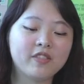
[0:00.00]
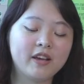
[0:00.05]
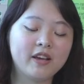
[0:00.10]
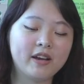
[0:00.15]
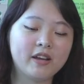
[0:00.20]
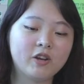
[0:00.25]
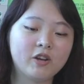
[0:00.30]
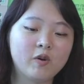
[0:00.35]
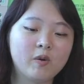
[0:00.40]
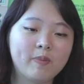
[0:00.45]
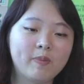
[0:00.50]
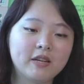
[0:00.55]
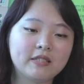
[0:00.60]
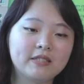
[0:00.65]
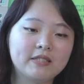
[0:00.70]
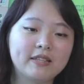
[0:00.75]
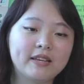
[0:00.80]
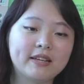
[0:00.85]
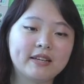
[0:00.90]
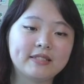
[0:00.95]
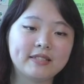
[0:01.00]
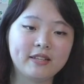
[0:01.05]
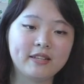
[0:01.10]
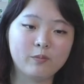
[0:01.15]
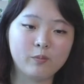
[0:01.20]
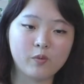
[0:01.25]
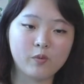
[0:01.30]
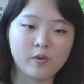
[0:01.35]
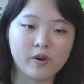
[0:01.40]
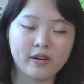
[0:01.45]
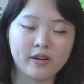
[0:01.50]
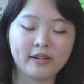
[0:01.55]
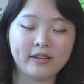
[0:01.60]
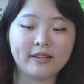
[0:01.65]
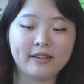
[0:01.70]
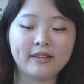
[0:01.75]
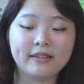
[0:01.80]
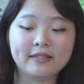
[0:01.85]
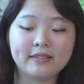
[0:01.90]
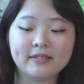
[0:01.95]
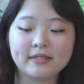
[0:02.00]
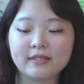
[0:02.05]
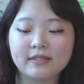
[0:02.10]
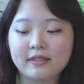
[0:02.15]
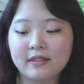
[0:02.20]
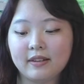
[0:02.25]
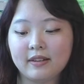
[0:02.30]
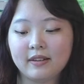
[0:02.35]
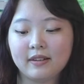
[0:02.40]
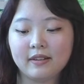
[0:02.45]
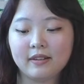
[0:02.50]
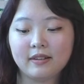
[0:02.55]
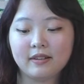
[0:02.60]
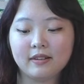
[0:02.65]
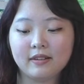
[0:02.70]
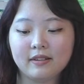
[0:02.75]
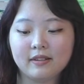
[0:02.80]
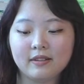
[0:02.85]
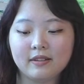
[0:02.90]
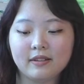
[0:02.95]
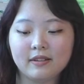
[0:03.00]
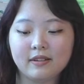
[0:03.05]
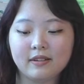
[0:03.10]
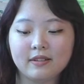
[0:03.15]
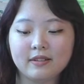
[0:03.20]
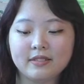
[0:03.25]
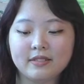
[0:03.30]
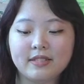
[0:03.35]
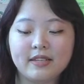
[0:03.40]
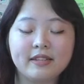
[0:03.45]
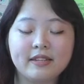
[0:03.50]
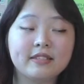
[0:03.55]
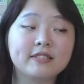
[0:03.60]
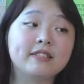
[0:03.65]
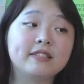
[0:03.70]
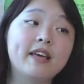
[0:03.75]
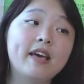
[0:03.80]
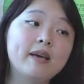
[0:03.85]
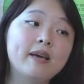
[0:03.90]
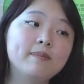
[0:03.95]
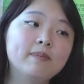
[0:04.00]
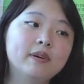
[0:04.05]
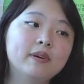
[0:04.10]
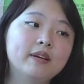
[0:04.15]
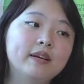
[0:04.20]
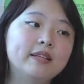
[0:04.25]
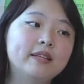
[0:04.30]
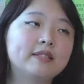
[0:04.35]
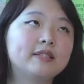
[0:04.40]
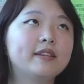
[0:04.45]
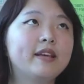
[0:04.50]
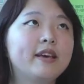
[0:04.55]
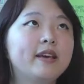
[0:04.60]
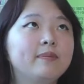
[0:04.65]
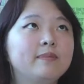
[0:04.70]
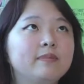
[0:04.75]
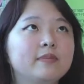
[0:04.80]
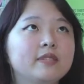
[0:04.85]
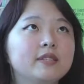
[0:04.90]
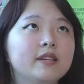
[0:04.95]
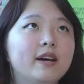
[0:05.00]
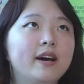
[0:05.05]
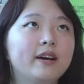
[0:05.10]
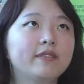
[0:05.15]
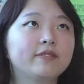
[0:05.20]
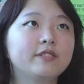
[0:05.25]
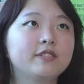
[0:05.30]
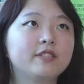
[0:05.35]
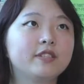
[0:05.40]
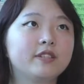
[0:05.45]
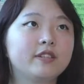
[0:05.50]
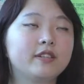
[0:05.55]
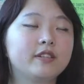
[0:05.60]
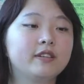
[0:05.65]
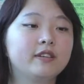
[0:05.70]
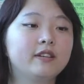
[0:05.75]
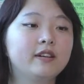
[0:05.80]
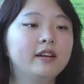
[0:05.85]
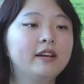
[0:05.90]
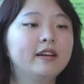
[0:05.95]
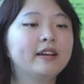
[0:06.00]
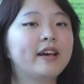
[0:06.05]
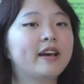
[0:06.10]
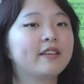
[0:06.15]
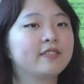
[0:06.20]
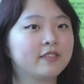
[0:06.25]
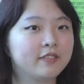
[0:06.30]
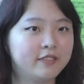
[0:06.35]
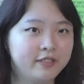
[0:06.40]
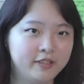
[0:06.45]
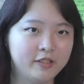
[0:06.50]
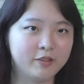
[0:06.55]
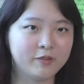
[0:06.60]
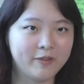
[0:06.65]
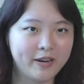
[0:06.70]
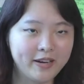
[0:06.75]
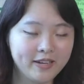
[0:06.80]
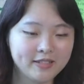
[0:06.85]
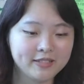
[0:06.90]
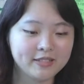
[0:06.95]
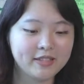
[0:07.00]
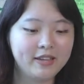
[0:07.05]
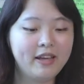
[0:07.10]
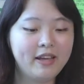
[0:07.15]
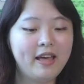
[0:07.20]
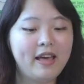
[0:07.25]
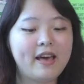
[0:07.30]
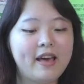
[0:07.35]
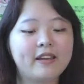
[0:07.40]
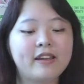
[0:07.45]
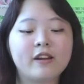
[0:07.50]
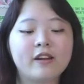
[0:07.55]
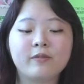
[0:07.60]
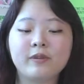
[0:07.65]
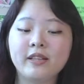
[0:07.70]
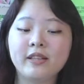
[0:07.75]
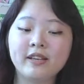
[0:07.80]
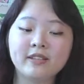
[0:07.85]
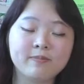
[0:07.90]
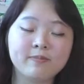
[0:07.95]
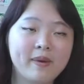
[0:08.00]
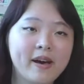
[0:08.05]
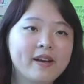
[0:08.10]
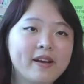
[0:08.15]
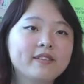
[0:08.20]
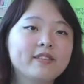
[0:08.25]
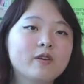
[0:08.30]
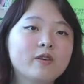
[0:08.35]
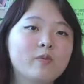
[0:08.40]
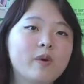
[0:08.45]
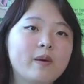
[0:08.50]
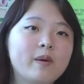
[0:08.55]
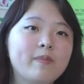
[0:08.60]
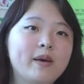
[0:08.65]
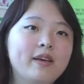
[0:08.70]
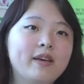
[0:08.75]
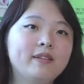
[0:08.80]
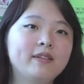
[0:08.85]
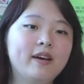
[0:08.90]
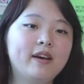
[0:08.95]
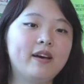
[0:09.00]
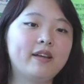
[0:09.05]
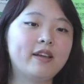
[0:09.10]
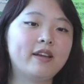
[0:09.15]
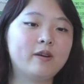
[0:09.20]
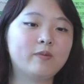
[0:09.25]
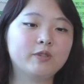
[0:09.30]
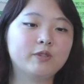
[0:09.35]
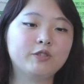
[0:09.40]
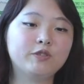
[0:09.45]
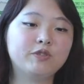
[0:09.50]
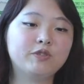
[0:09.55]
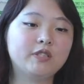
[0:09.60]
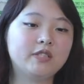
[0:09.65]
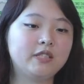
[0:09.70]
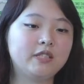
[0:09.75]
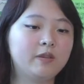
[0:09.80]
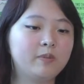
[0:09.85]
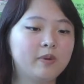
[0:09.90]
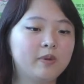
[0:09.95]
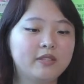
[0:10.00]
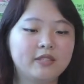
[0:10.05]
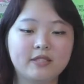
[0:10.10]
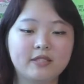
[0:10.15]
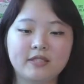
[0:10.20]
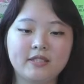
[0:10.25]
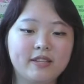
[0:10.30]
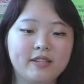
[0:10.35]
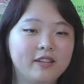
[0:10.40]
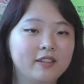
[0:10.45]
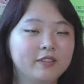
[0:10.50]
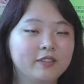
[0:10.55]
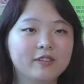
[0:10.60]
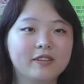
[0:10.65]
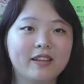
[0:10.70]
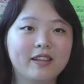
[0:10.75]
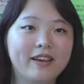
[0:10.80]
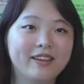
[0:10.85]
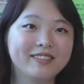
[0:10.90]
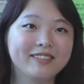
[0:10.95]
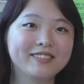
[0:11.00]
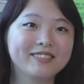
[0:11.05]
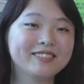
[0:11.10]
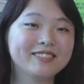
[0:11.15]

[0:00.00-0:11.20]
thing I know about Yekaterinburg, it's the city's name. It's named after Catherine the Great, and I really admire the women, and I want to see what's the city look like.